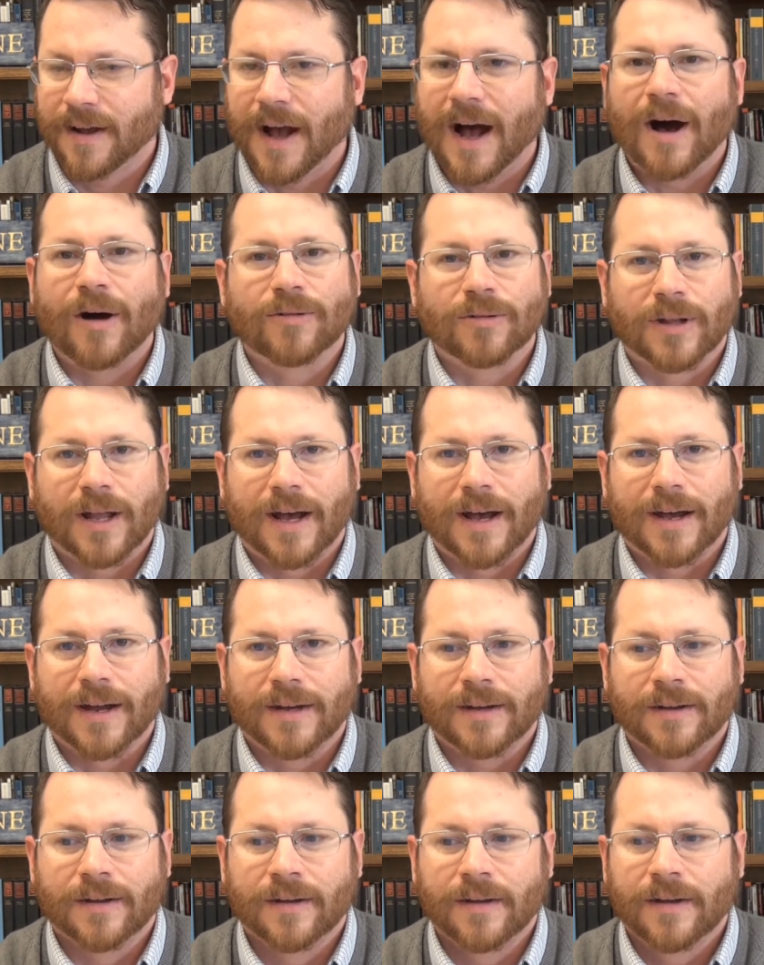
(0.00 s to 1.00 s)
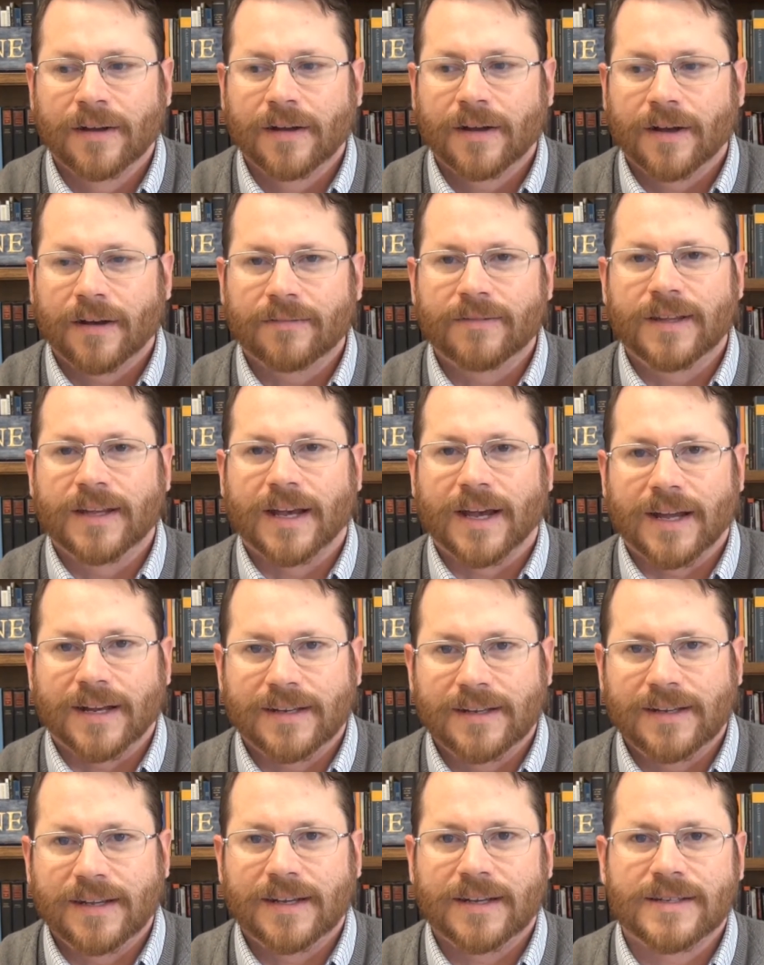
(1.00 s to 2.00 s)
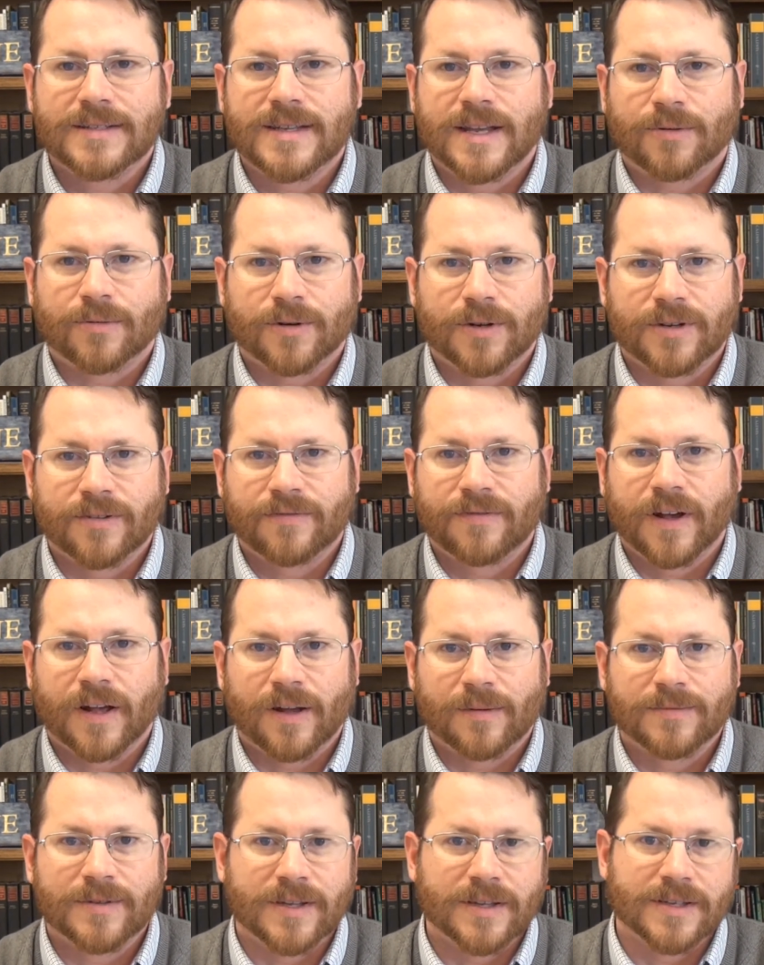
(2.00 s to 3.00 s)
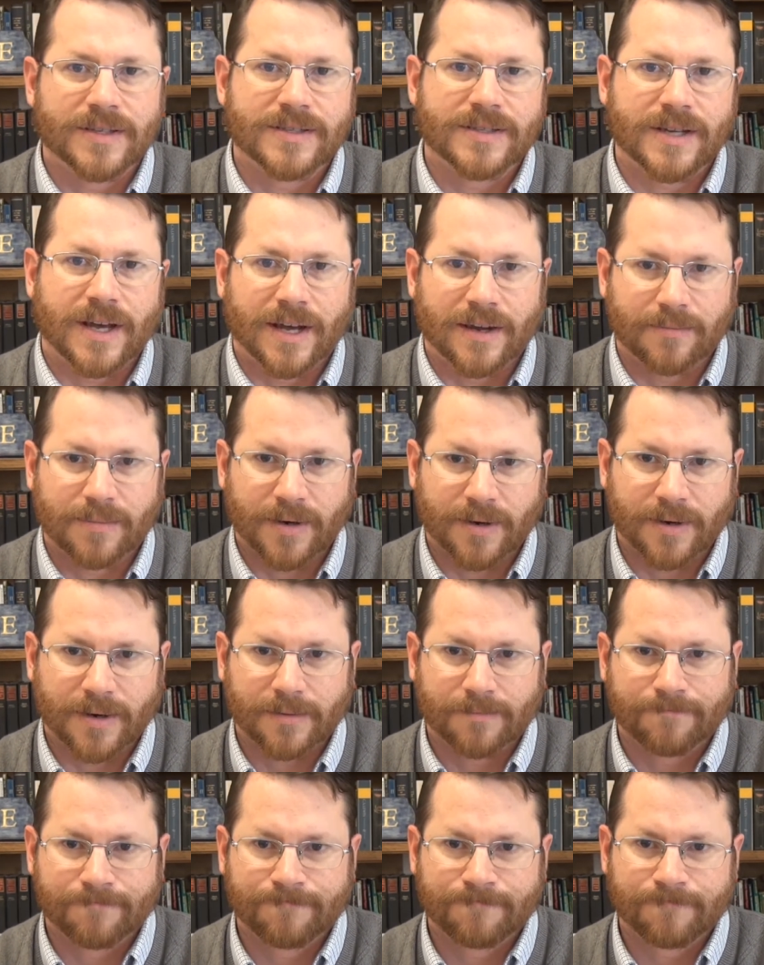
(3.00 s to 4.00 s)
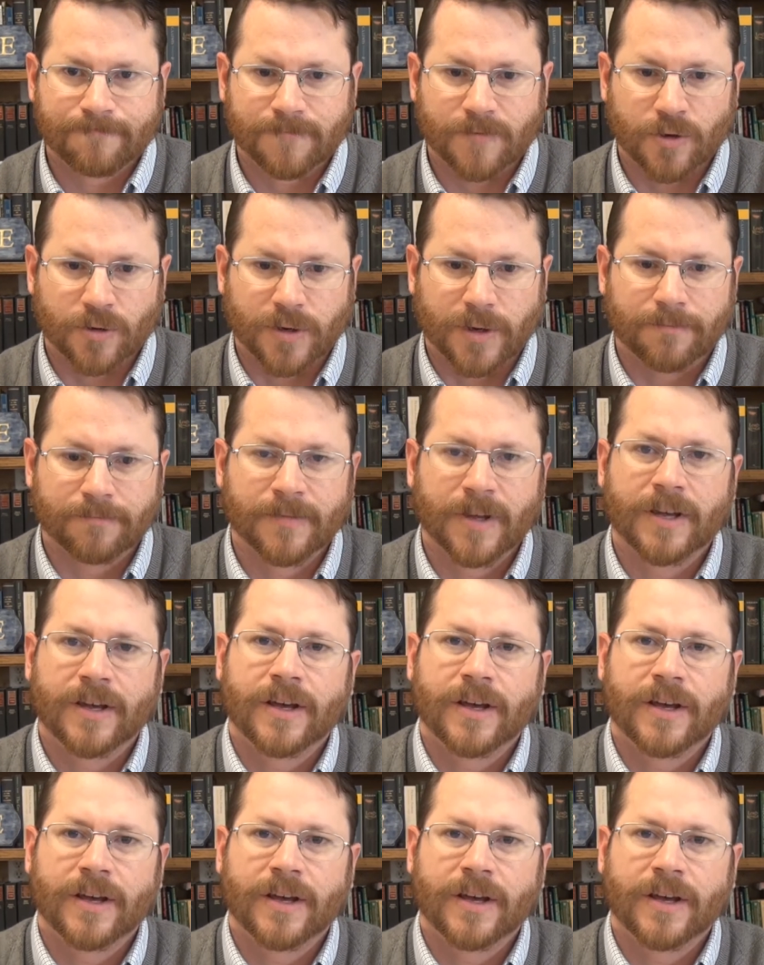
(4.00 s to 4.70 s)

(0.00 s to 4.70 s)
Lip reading: outline of the ideas that were developed in this time period. Okay.